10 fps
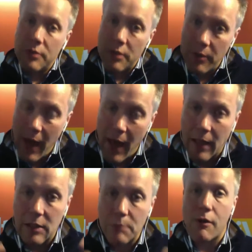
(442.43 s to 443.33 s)
to
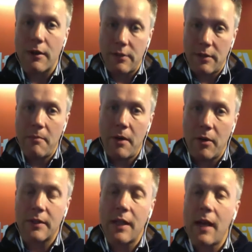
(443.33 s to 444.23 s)
express the
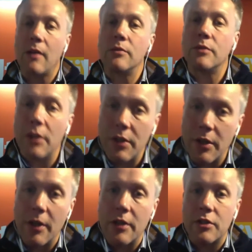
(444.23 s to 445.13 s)
milk down to
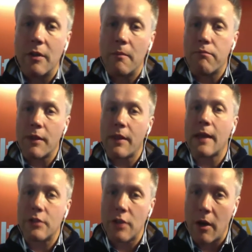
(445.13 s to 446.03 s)
nurture and bring
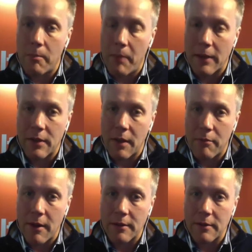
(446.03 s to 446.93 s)
that child back to the
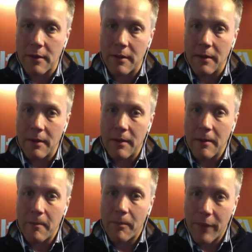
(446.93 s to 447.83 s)
breast.
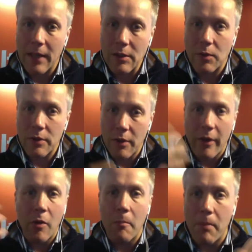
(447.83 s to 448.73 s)
That's what's
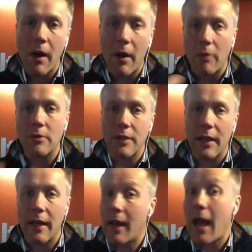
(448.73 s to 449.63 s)
going on
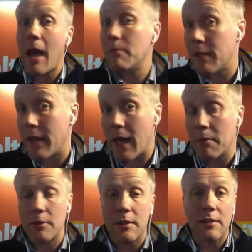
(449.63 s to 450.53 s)
biologically, and it happens in
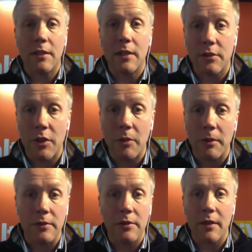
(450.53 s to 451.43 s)
animals as it does humans.